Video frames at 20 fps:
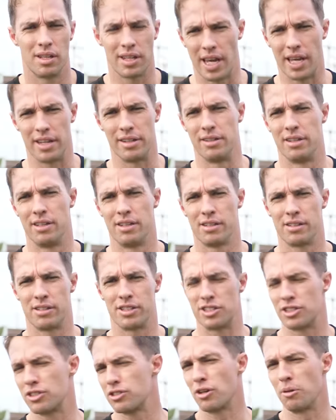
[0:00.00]
Again,
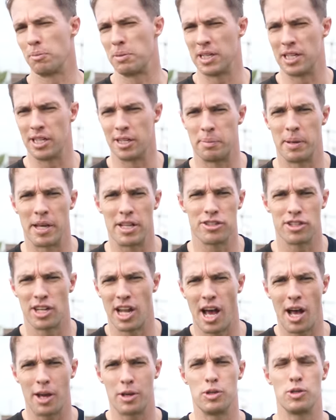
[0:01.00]
this completely depends on
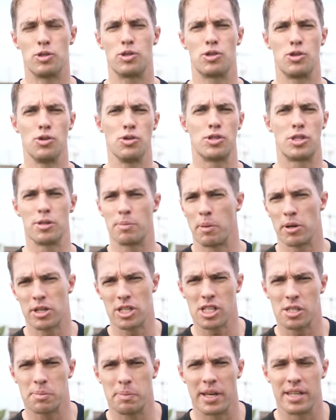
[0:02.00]
how you choose to
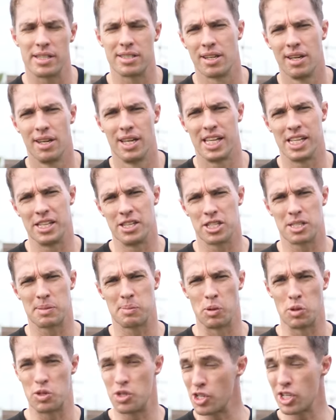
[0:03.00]
participate in the
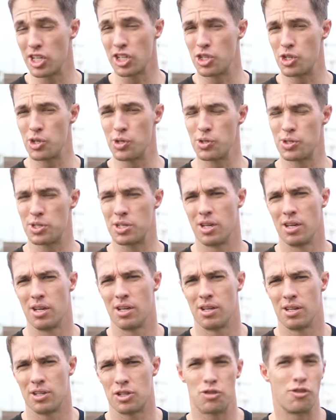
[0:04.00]
sport. You can choose
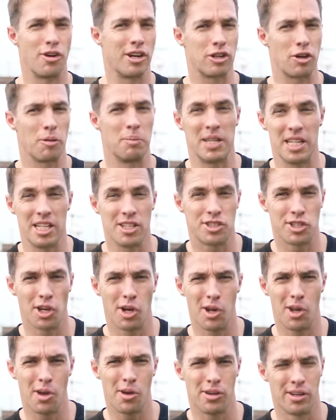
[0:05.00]
to run completely
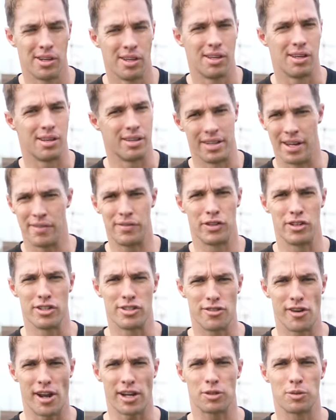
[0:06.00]
solo and never
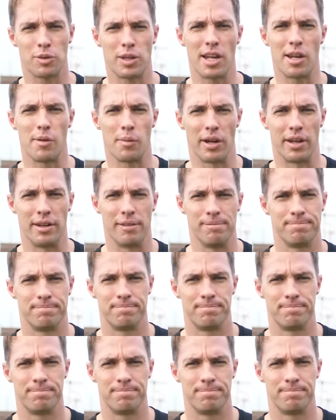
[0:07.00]
interact with anyone.